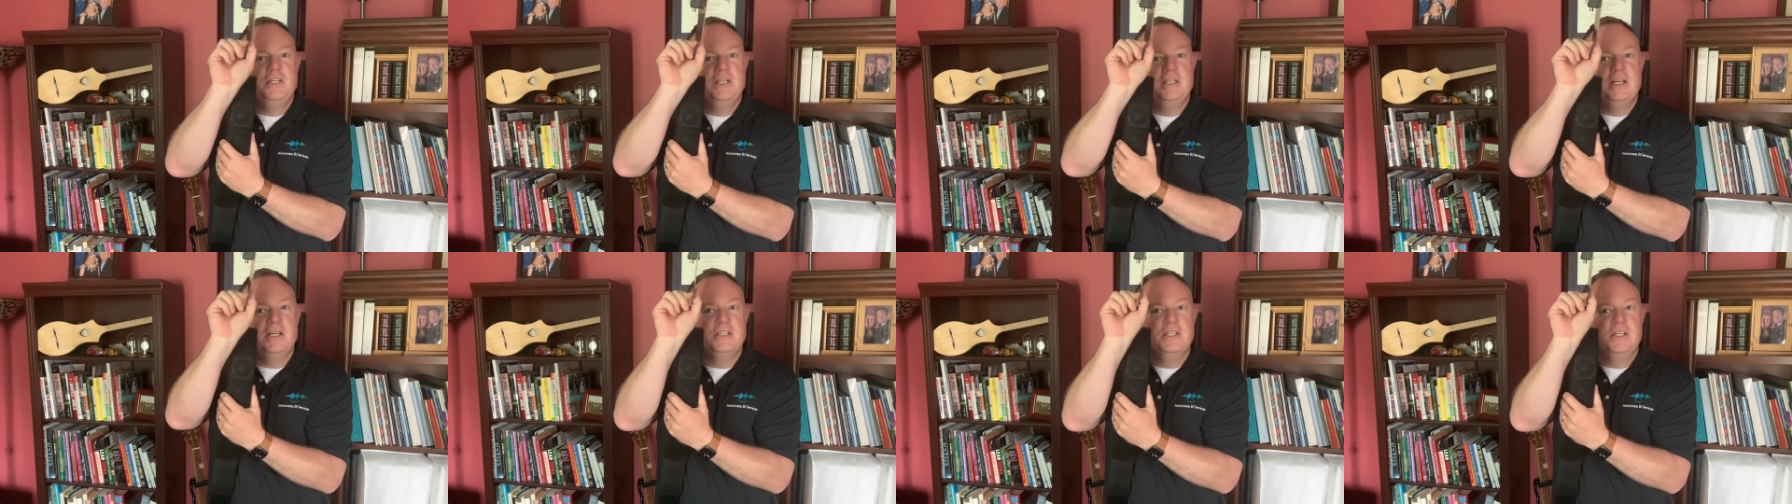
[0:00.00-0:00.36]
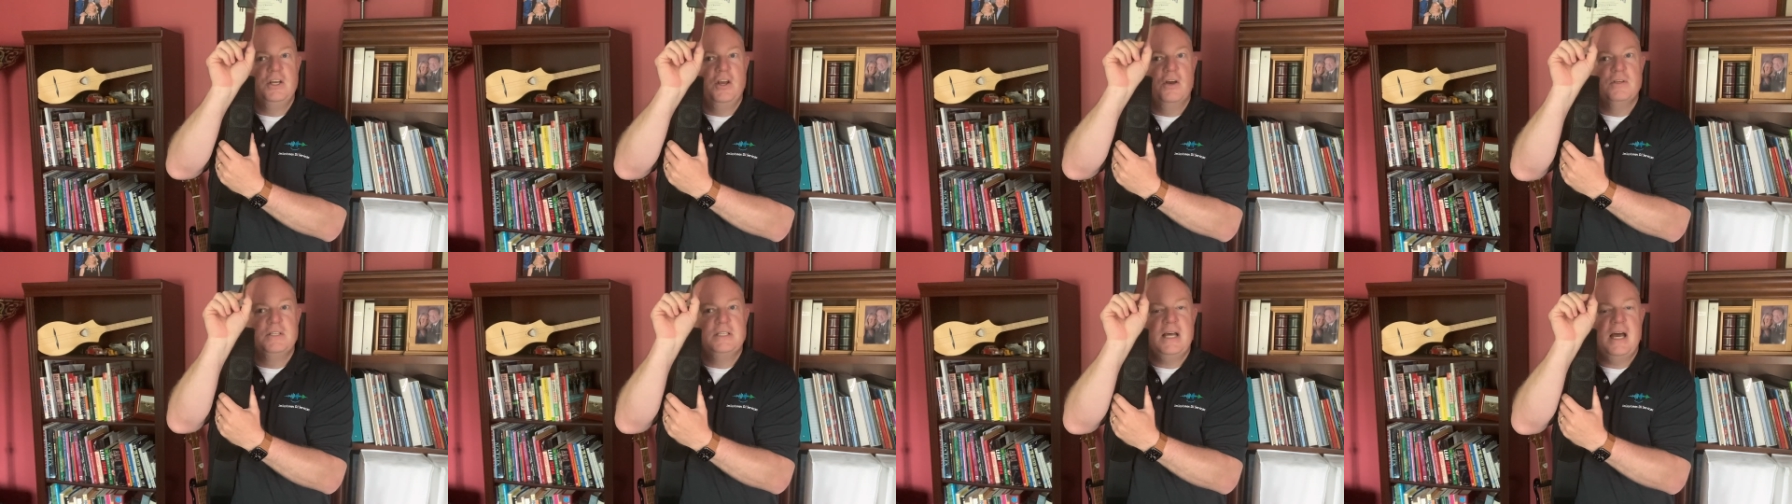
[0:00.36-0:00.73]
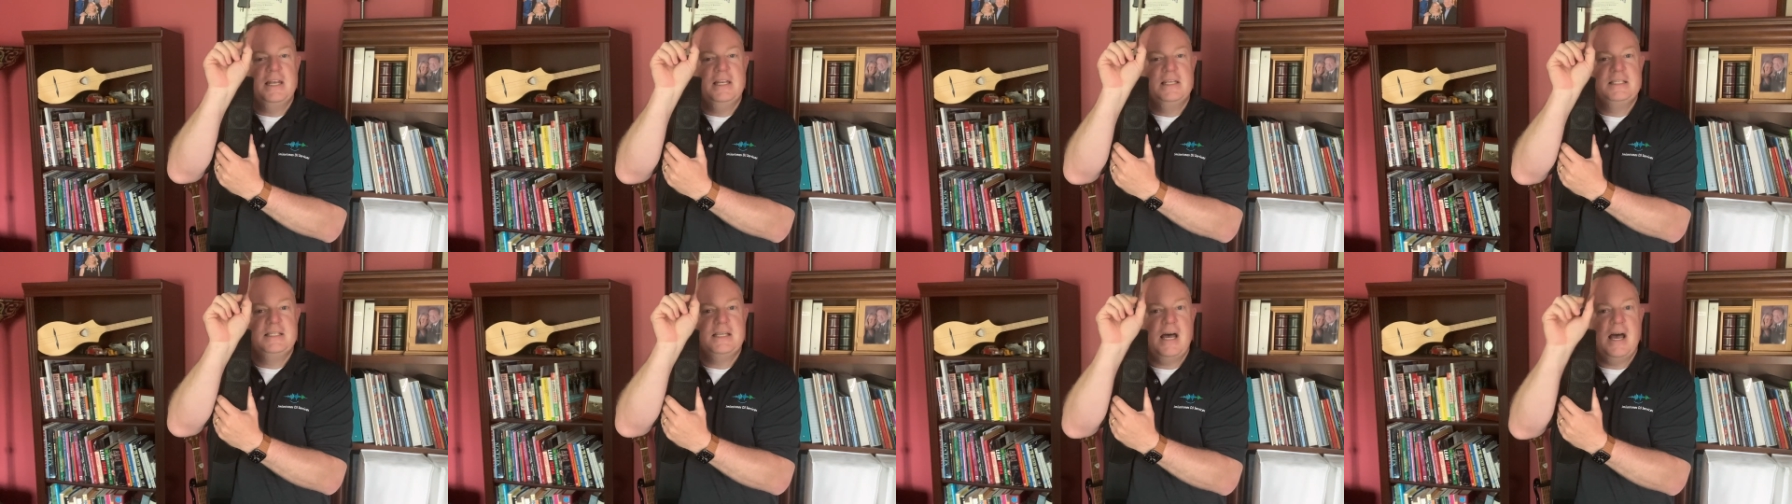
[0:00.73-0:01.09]
It doesn't go side
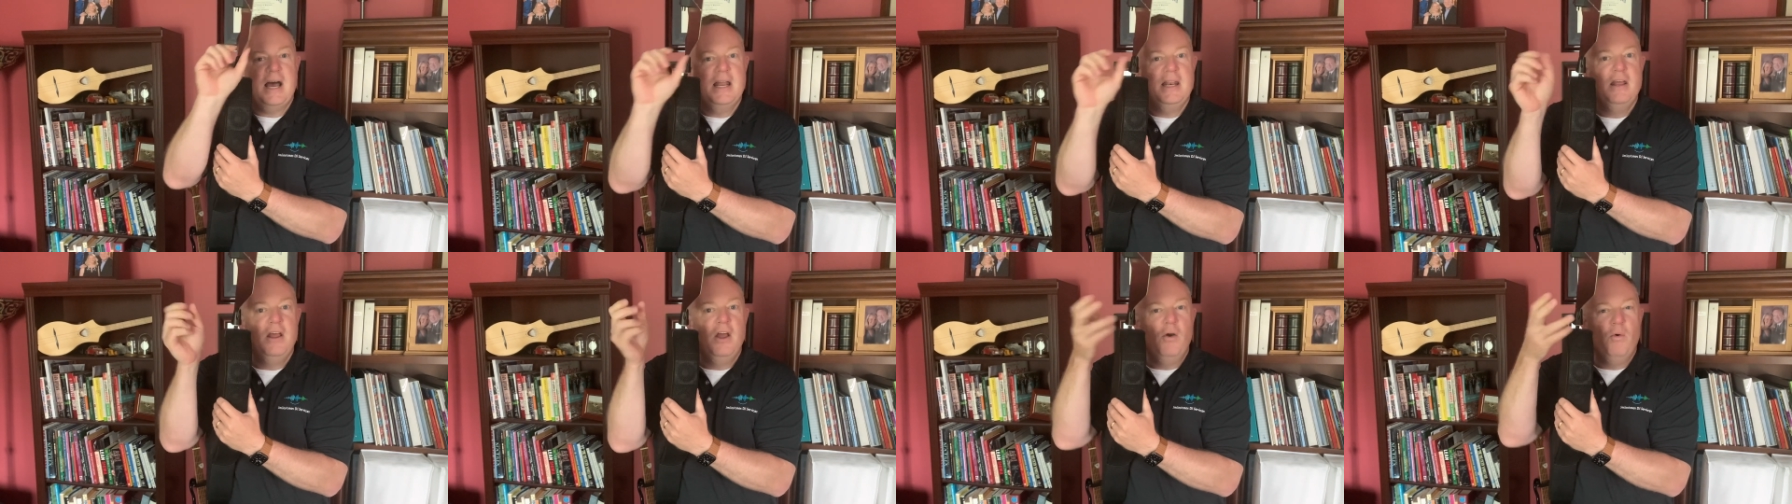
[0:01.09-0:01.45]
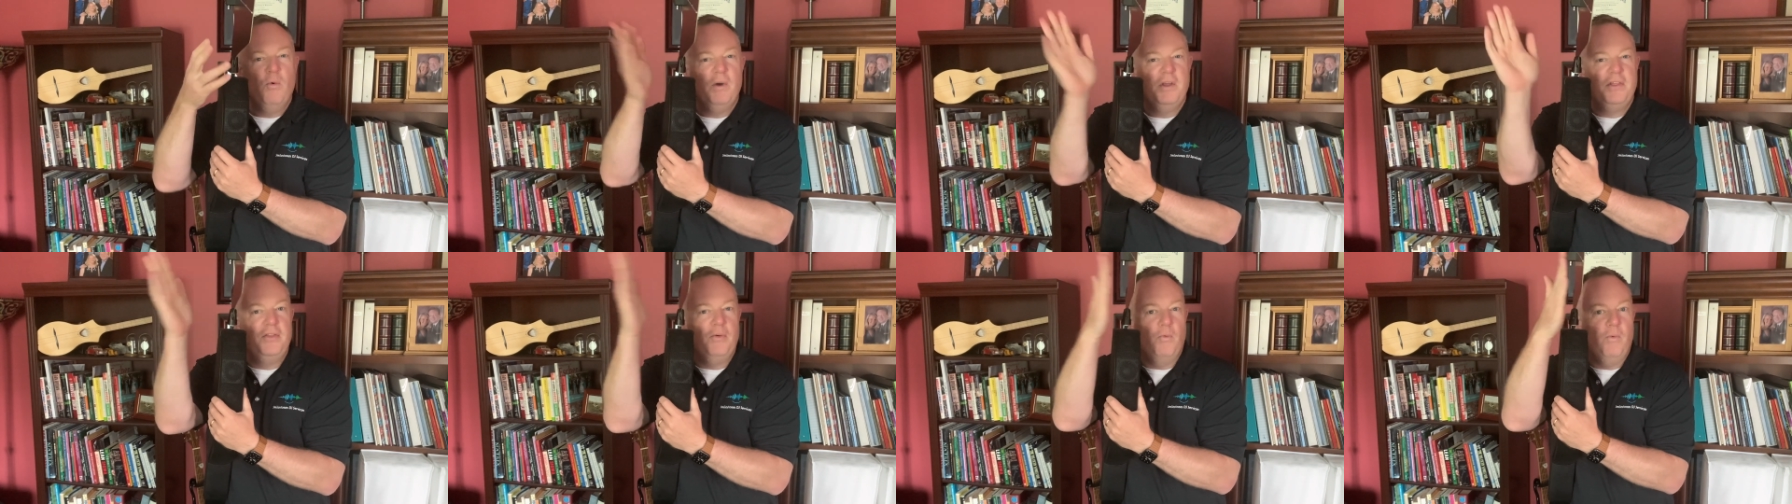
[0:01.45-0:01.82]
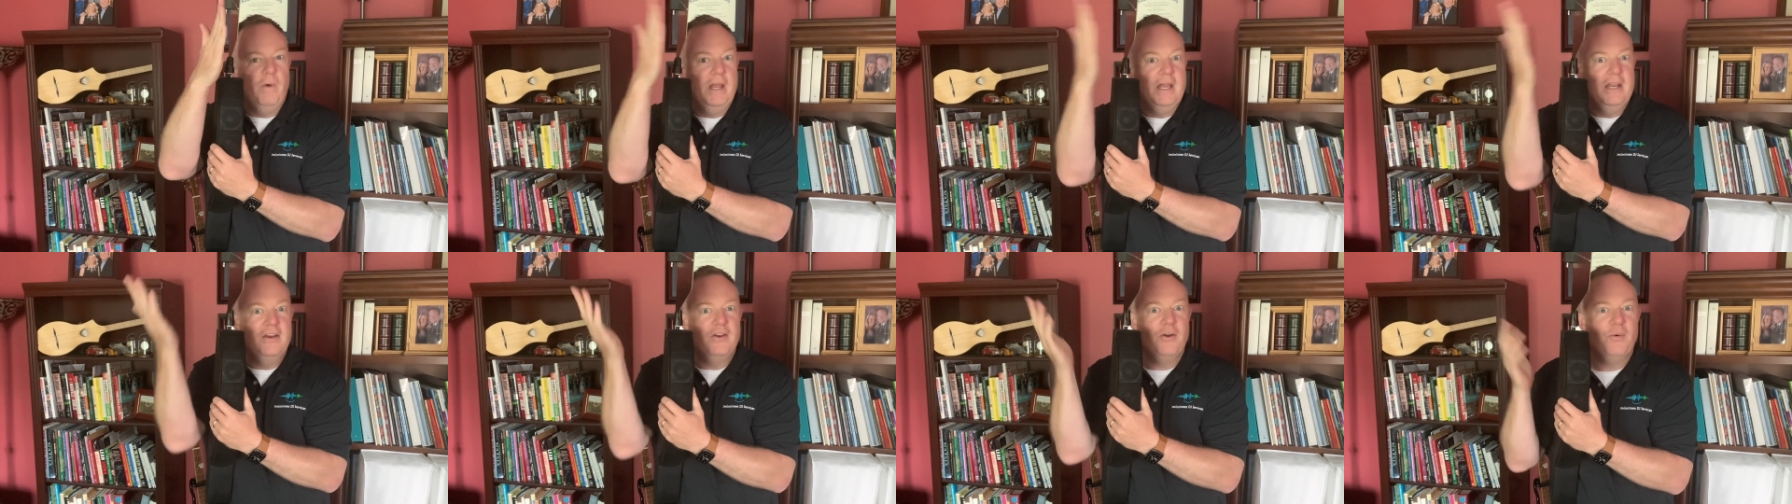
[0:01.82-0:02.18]
to side with the
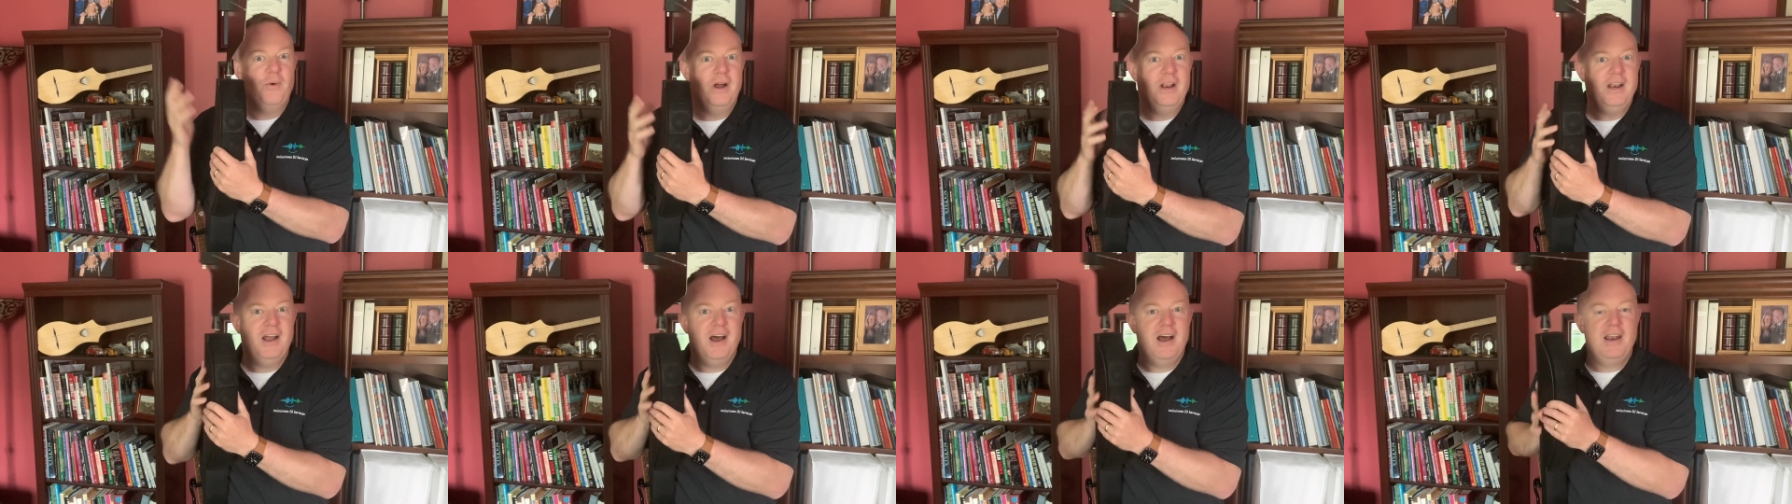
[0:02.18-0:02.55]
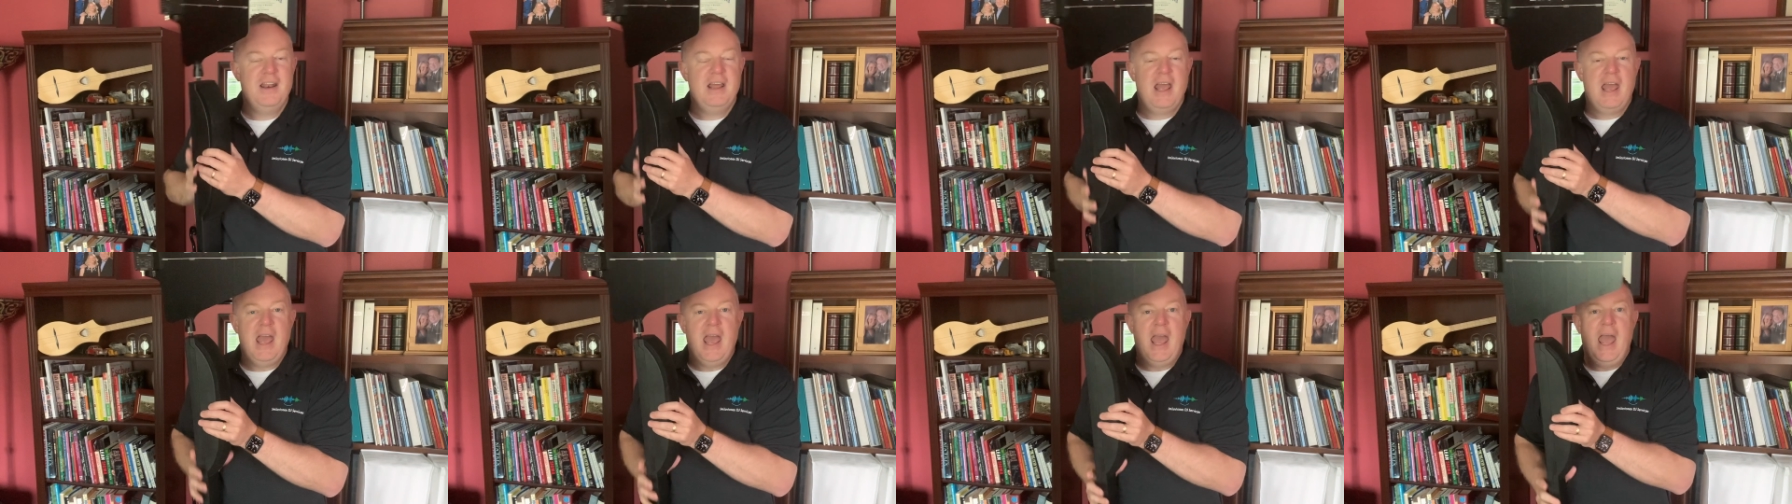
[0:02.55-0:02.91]
wind or whatnot.